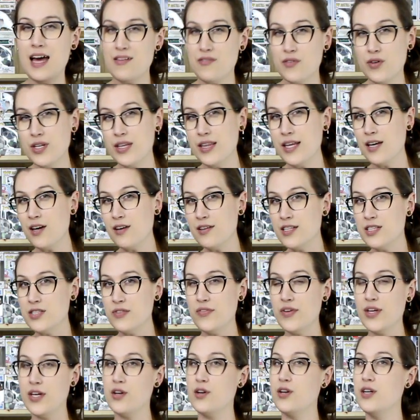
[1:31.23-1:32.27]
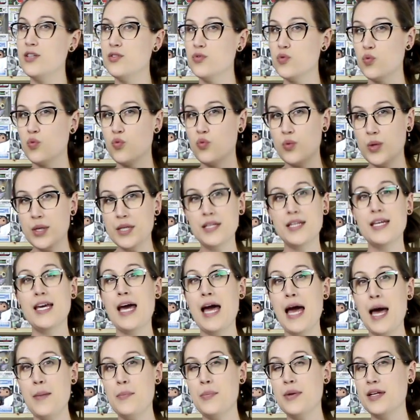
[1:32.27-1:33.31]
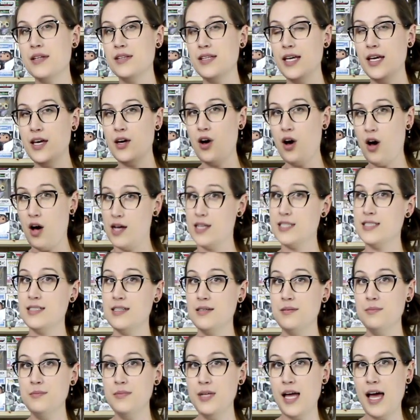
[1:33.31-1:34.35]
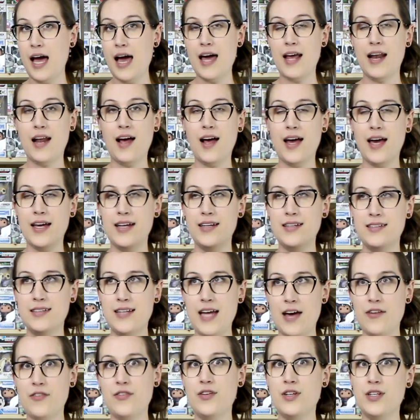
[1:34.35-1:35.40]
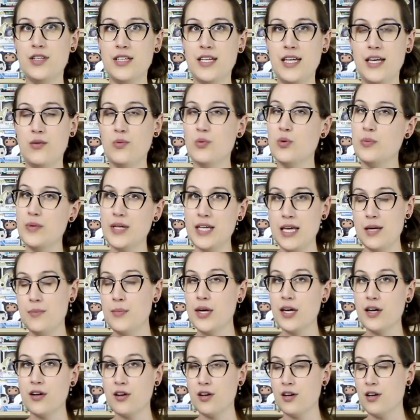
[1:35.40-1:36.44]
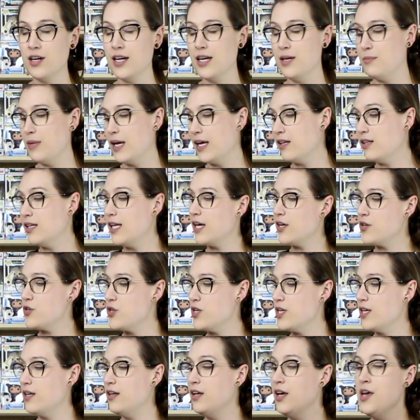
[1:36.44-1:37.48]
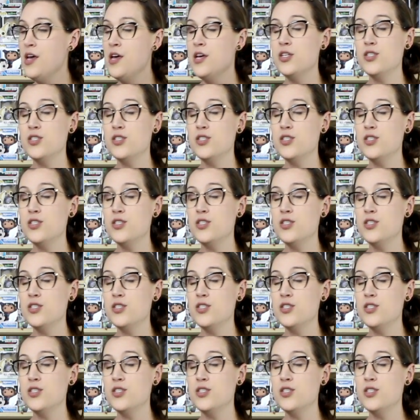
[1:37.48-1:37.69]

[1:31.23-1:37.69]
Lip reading: Everything on this figure is really epically awesome, and I definitely will be keeping her in my collection.